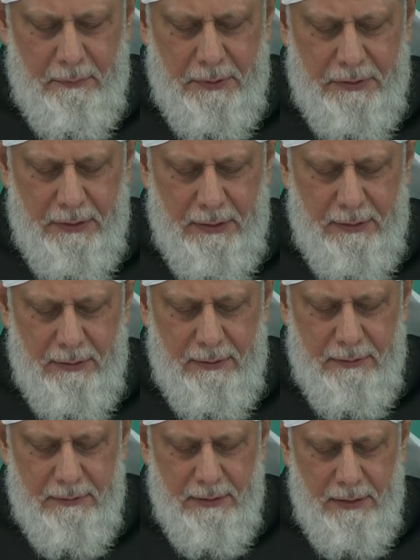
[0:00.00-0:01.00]
There is no
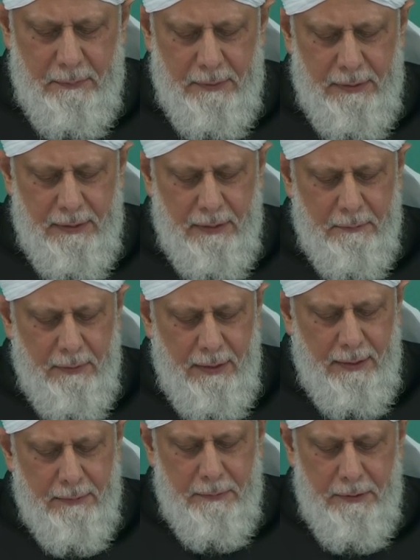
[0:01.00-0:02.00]
doubt that other
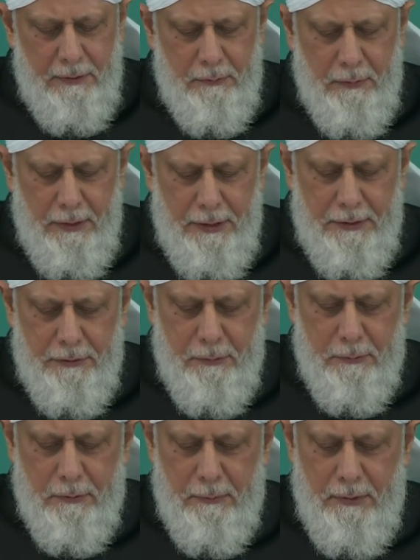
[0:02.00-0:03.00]
wars also took place
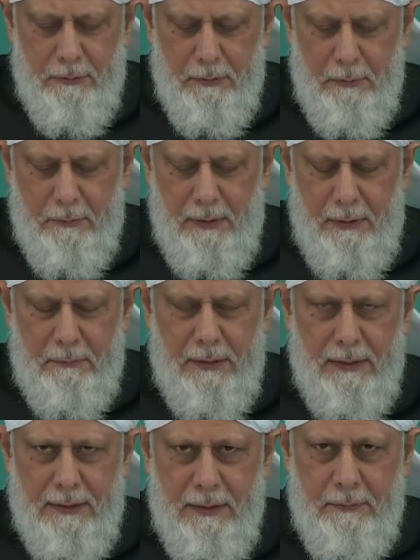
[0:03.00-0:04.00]
between the Quraysh and the
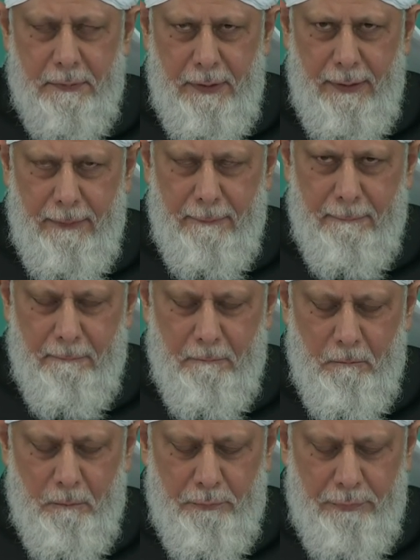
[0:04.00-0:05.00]
Muslims afterwards,